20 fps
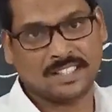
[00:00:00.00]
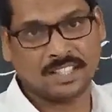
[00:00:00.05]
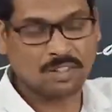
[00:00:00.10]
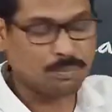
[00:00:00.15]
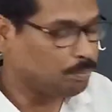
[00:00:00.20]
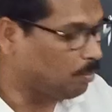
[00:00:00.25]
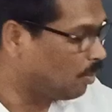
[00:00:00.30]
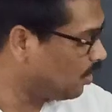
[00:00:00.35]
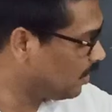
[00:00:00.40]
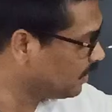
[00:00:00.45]
The
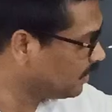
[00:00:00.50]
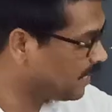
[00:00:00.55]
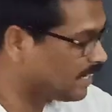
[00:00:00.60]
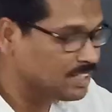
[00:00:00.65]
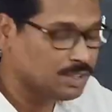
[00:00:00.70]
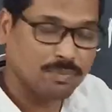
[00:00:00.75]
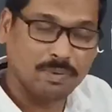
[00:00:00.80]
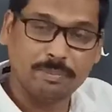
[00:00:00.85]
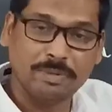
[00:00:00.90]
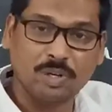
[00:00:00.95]
pollen
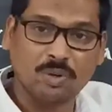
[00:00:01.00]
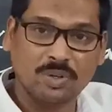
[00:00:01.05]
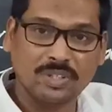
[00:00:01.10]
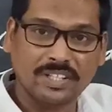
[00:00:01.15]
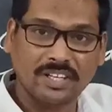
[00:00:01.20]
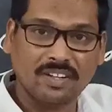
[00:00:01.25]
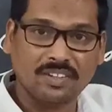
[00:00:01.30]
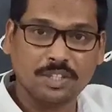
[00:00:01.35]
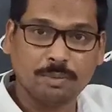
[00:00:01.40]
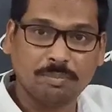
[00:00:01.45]
grains will be
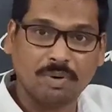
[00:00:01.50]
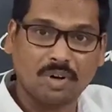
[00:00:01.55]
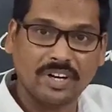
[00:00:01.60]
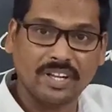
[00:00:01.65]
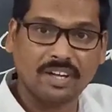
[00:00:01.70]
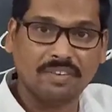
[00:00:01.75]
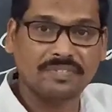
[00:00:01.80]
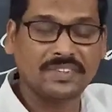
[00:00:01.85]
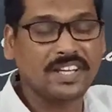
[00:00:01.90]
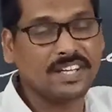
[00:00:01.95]
coated on the body
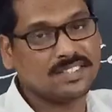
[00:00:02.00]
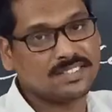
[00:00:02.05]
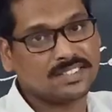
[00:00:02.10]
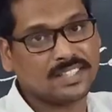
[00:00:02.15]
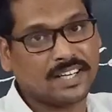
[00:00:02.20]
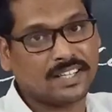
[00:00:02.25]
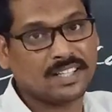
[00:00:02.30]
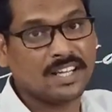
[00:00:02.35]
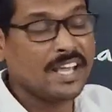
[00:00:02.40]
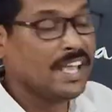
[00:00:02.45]
of the
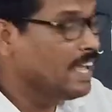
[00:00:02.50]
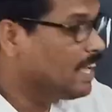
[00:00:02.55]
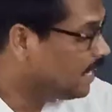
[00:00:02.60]
insect.